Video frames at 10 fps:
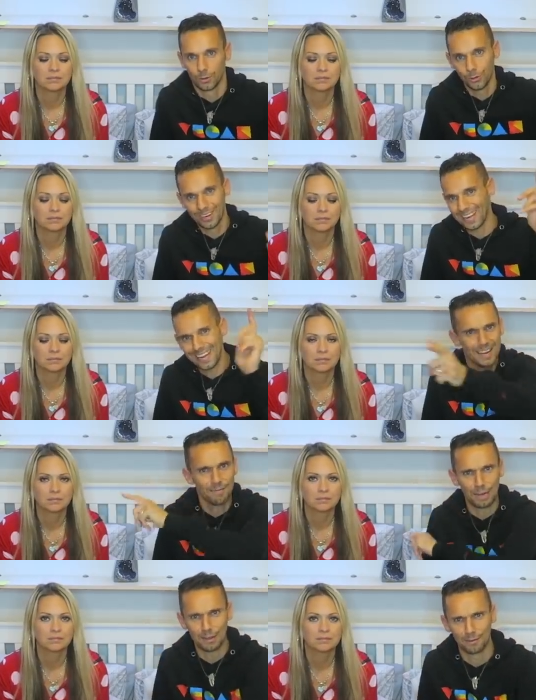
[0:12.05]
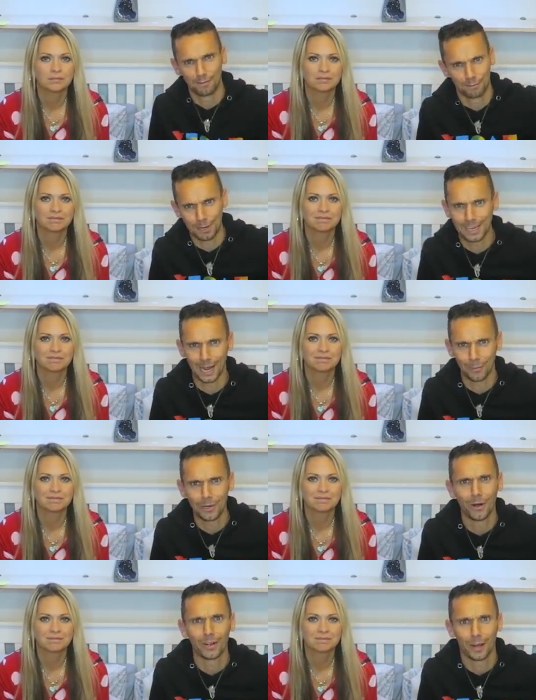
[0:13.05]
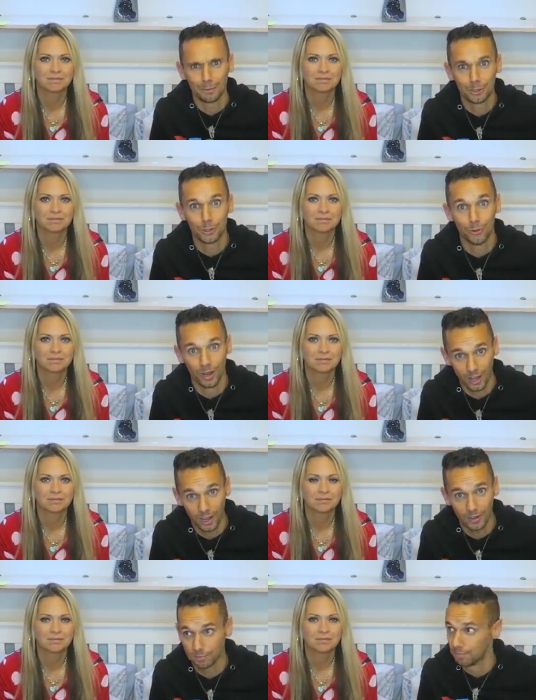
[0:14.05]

Speaker 1: Good evening, FreeGang. We are coming to you live,